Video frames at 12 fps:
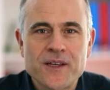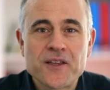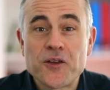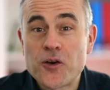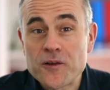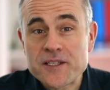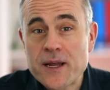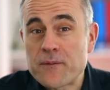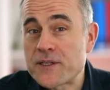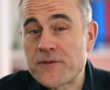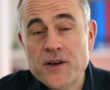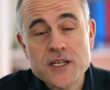The concept
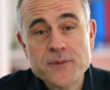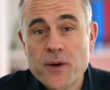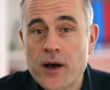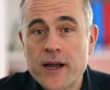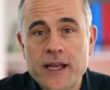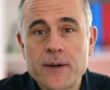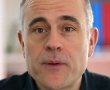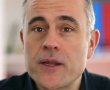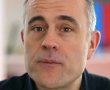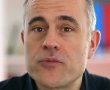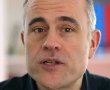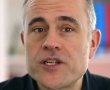was first pioneered by
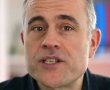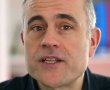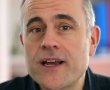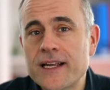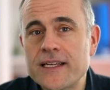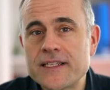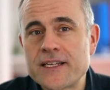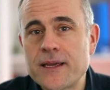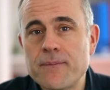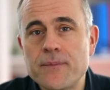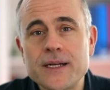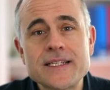the British cycling
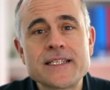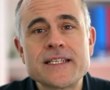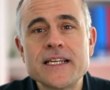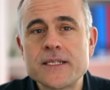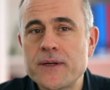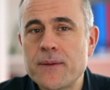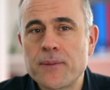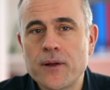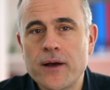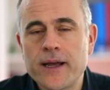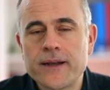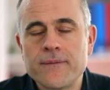team, but has since been
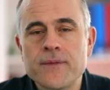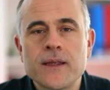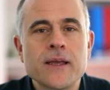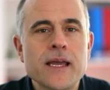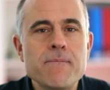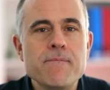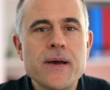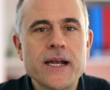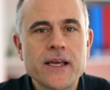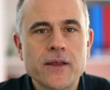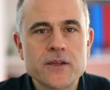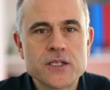applied in
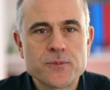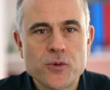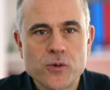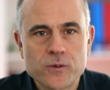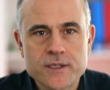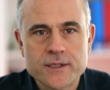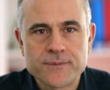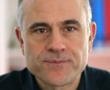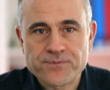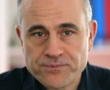many other sports.